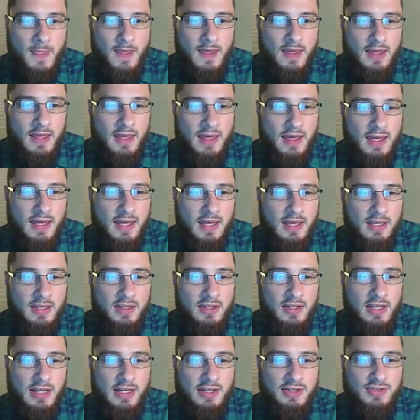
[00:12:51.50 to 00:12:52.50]
and
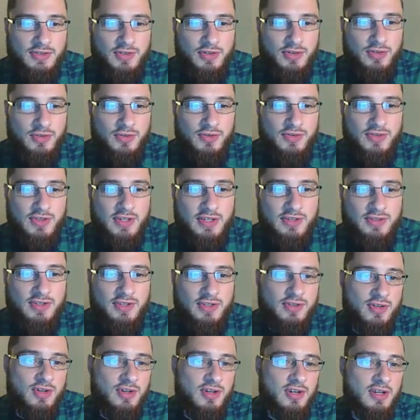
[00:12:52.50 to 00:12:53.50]
external senses
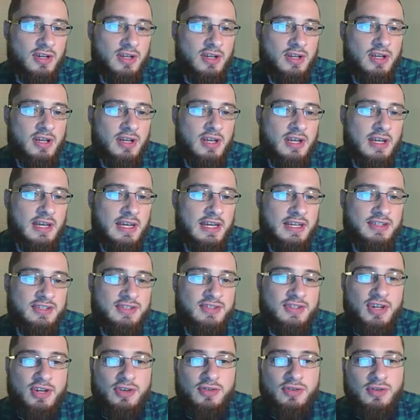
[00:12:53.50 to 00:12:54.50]
are
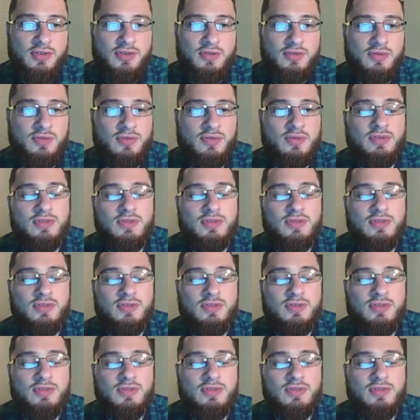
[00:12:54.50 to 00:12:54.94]
exteroceptors